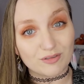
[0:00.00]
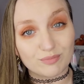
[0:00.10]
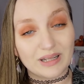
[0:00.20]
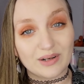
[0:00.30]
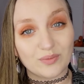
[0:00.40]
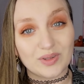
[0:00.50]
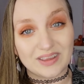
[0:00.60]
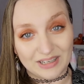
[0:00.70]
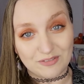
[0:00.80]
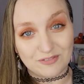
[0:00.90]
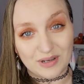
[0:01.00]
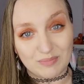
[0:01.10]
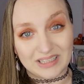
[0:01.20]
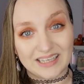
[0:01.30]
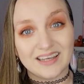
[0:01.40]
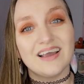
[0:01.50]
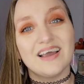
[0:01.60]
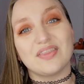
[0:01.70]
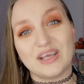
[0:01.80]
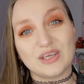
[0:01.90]
of my little nail family.
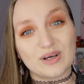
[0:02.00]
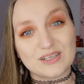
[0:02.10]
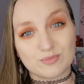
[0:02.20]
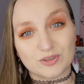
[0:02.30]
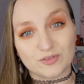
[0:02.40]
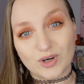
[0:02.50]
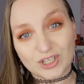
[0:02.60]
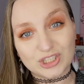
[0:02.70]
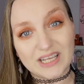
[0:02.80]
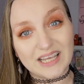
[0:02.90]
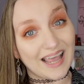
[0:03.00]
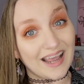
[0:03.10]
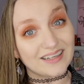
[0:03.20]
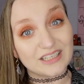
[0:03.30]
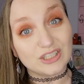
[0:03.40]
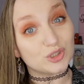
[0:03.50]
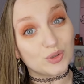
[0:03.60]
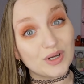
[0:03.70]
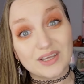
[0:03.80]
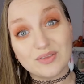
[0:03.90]
Thank you guys so much for watching and
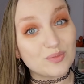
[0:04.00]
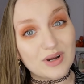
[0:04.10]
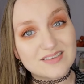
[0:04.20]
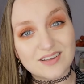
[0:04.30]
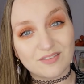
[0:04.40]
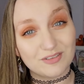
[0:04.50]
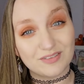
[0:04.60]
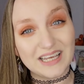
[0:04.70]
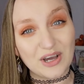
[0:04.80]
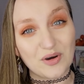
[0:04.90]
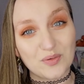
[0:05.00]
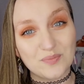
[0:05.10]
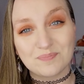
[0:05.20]
enjoy the rest of the video.